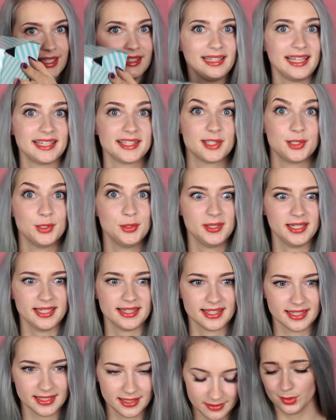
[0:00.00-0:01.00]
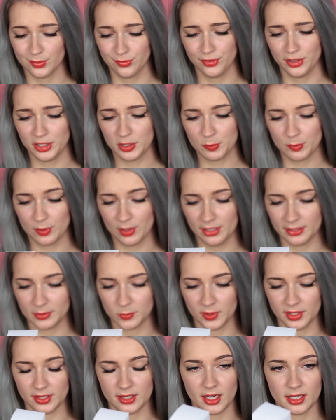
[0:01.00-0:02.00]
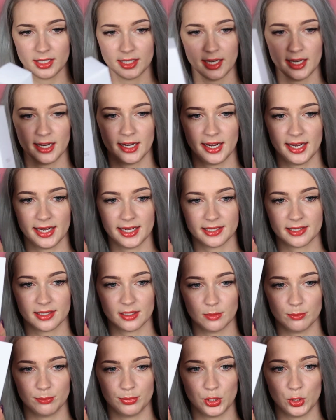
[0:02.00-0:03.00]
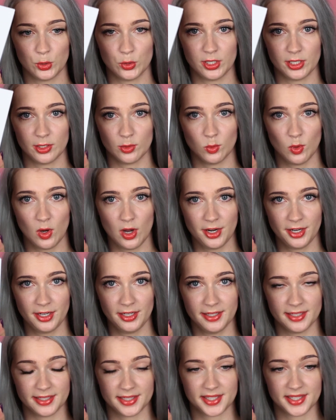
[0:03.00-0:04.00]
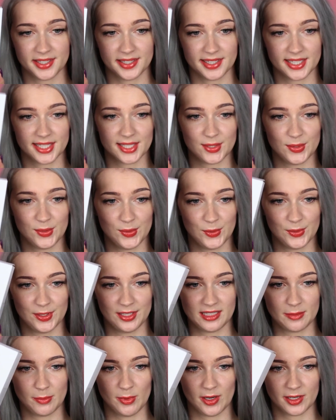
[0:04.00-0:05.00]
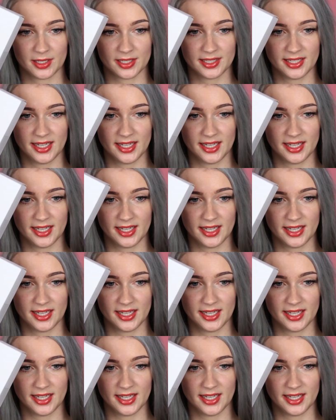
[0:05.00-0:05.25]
let's do it. So first product we got here is Beauty Water. That's just all that the box